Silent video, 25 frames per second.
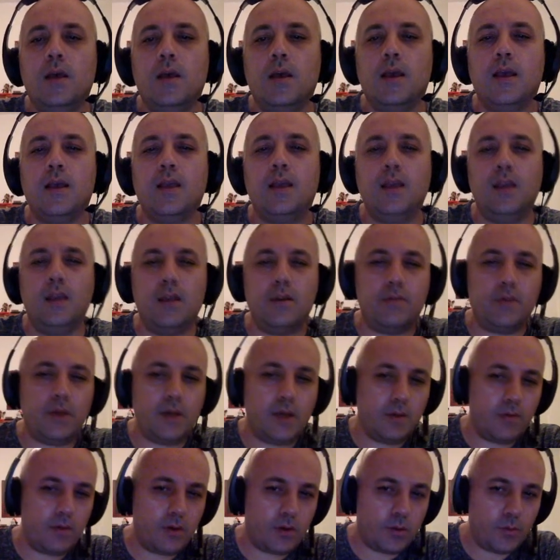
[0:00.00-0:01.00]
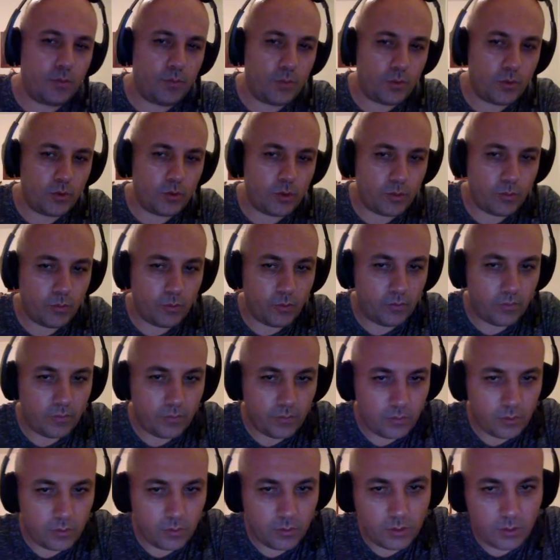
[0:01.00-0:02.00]
And here we have a computer move.
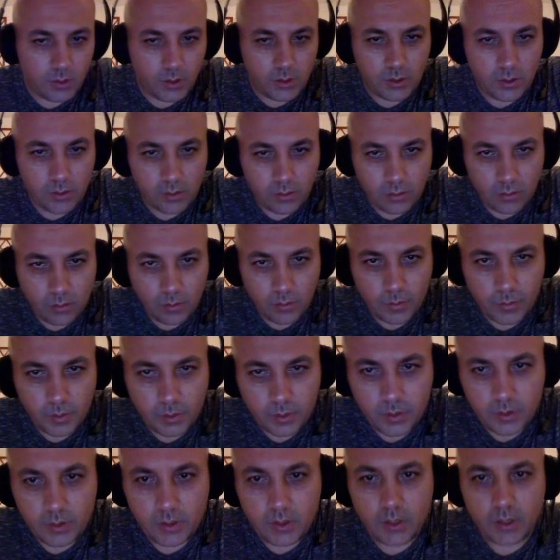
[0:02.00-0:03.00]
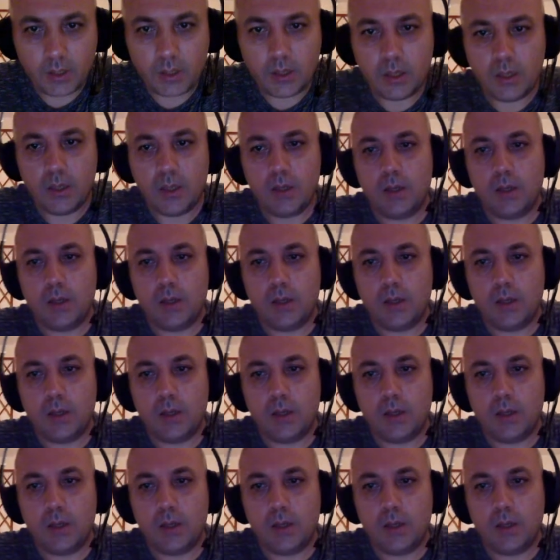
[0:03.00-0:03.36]
So this is obviously